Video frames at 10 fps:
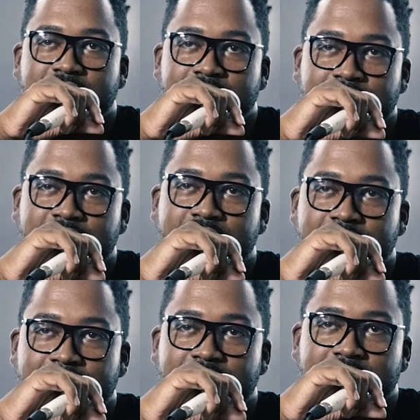Yeah,
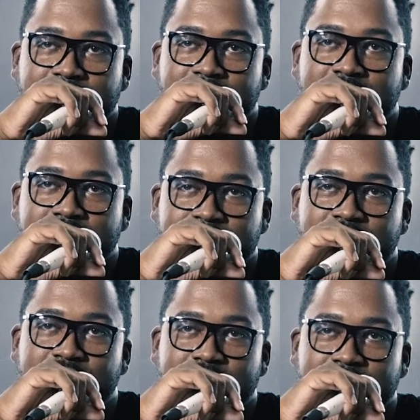yeah.
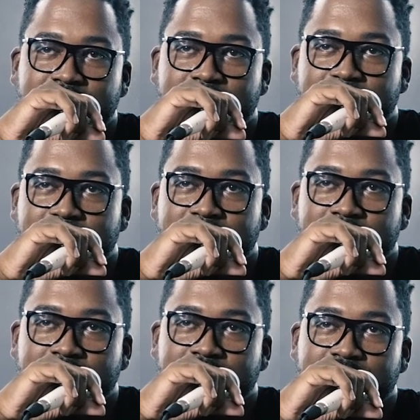
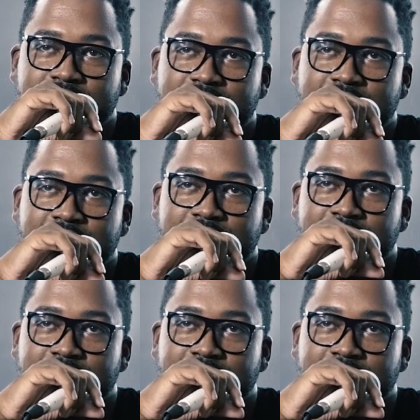What city